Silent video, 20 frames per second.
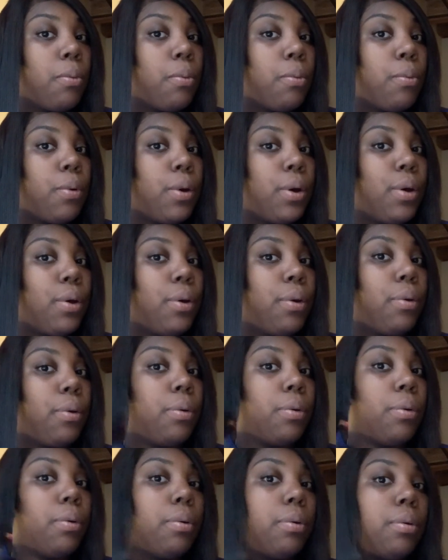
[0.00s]

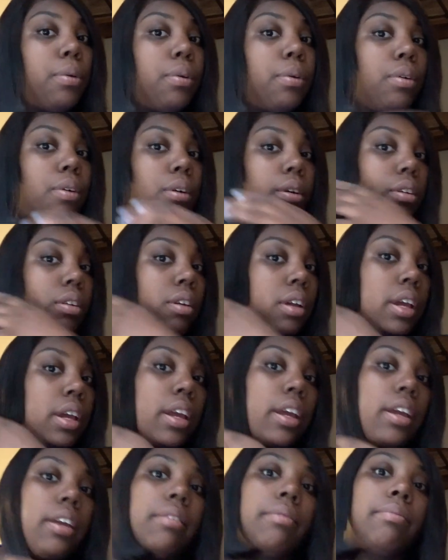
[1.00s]
Whoa.
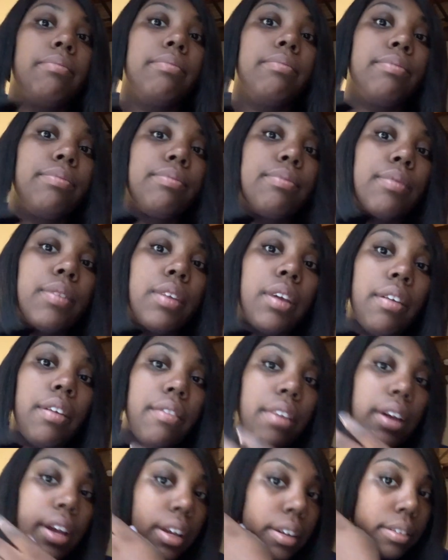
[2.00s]
Okay, all
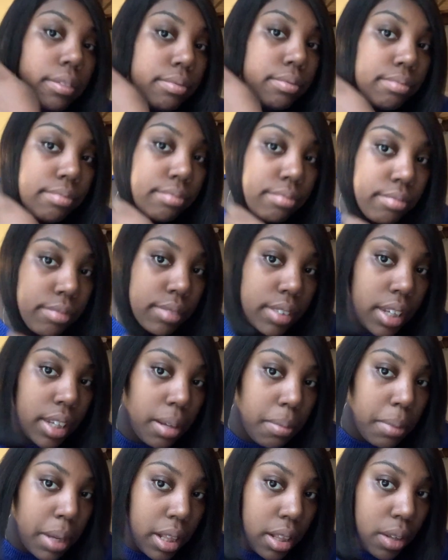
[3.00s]
right. Give
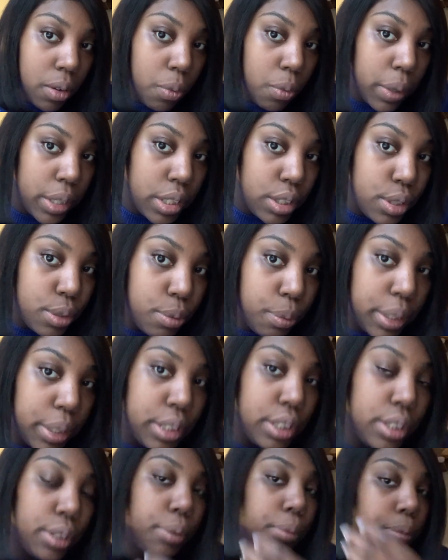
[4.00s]
me a little 1 2 1
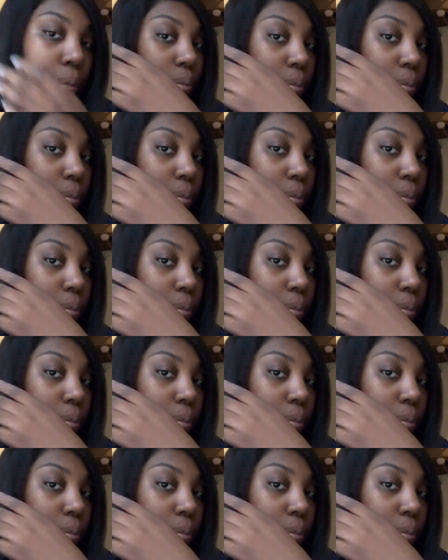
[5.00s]
2.